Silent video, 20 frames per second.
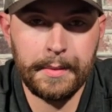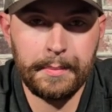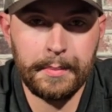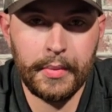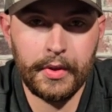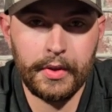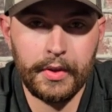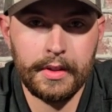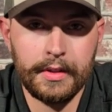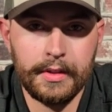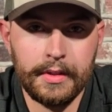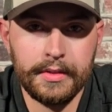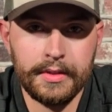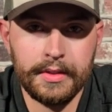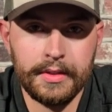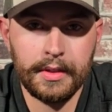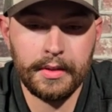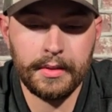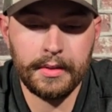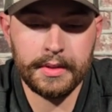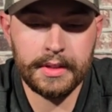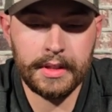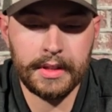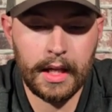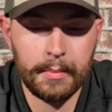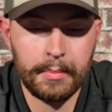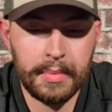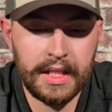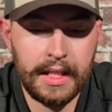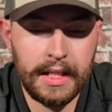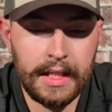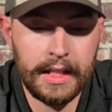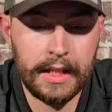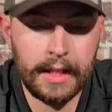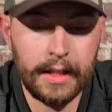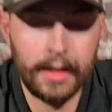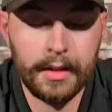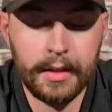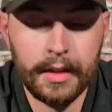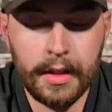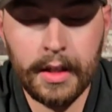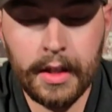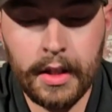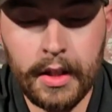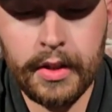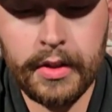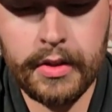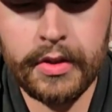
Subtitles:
They put a zero stop in.